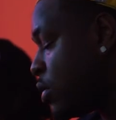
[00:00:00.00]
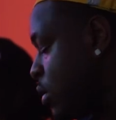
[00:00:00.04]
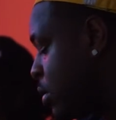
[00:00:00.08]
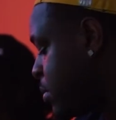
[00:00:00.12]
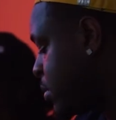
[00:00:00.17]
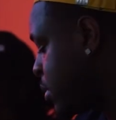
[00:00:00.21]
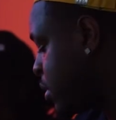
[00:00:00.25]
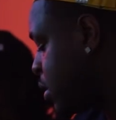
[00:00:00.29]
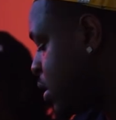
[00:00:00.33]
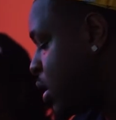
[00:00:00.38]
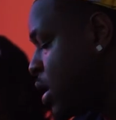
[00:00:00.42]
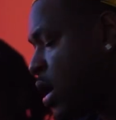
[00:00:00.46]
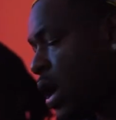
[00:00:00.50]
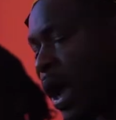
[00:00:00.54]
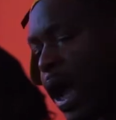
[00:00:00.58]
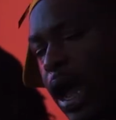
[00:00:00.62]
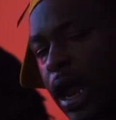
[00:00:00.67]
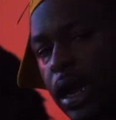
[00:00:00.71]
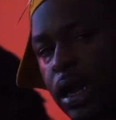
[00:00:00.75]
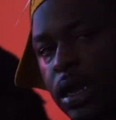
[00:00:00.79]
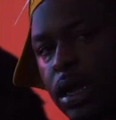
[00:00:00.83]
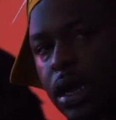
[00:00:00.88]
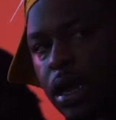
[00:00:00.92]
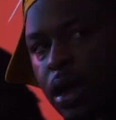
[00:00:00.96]
you hear me?
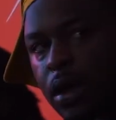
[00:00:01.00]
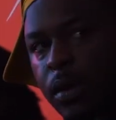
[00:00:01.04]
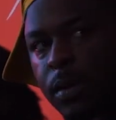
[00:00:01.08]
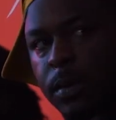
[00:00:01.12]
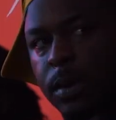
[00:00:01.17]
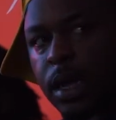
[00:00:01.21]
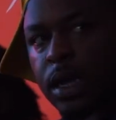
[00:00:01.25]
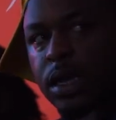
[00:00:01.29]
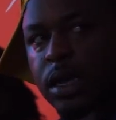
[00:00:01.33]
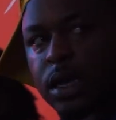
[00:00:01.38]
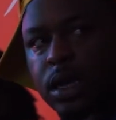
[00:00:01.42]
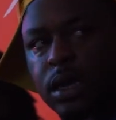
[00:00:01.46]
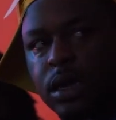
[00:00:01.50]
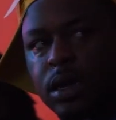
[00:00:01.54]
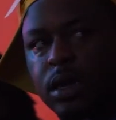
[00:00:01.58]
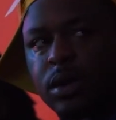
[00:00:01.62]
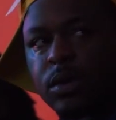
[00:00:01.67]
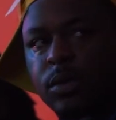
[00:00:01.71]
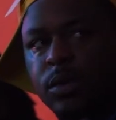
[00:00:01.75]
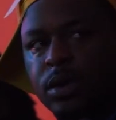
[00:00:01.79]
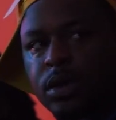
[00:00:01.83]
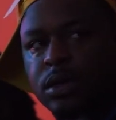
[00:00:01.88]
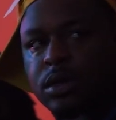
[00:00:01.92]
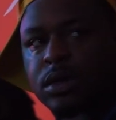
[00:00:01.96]
I look over, I'm like,
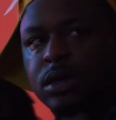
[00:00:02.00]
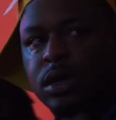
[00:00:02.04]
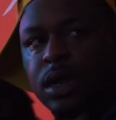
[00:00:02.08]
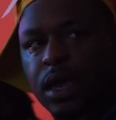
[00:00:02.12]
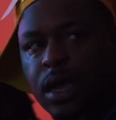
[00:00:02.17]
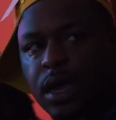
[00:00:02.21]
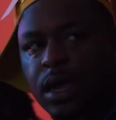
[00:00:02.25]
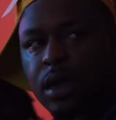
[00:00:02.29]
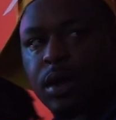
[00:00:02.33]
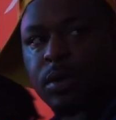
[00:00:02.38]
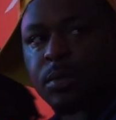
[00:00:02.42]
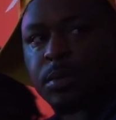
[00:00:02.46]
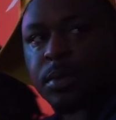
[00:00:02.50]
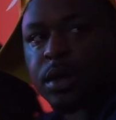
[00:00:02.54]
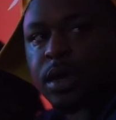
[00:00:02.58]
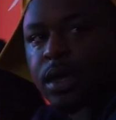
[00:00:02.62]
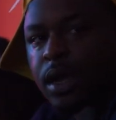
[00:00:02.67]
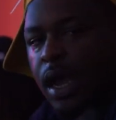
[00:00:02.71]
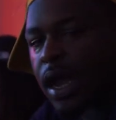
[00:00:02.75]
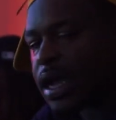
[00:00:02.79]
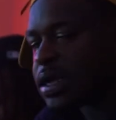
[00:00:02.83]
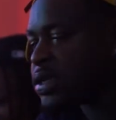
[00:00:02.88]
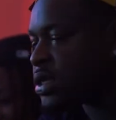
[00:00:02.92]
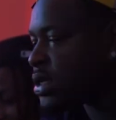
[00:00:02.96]
cuz, window down, but
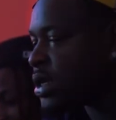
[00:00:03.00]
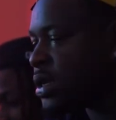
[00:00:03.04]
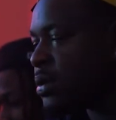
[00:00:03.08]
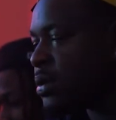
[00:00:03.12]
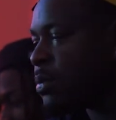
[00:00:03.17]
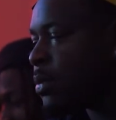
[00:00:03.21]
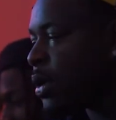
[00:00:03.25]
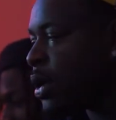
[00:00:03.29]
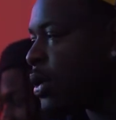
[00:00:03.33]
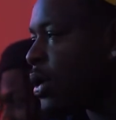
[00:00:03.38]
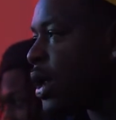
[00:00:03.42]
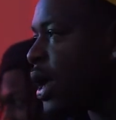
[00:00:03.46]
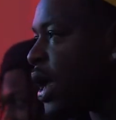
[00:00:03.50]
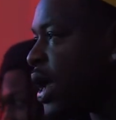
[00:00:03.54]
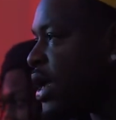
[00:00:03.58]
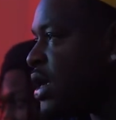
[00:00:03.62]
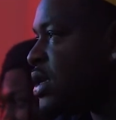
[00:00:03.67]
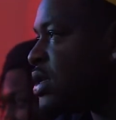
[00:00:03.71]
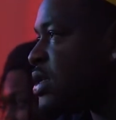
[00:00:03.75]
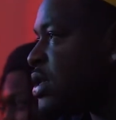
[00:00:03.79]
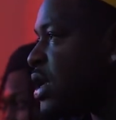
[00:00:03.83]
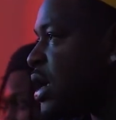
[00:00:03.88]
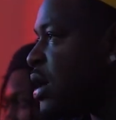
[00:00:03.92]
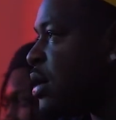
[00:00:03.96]
I seen murder
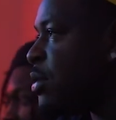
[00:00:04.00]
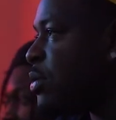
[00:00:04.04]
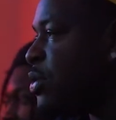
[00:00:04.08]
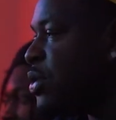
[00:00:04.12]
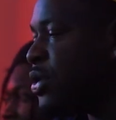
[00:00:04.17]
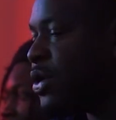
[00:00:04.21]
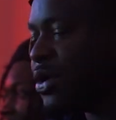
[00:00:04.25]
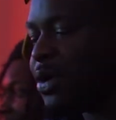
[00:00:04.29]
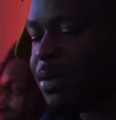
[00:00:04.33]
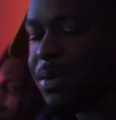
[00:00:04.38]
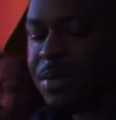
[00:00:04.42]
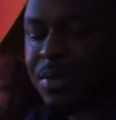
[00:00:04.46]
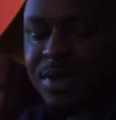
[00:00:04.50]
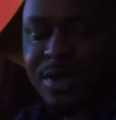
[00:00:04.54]
ASAP, you hear me?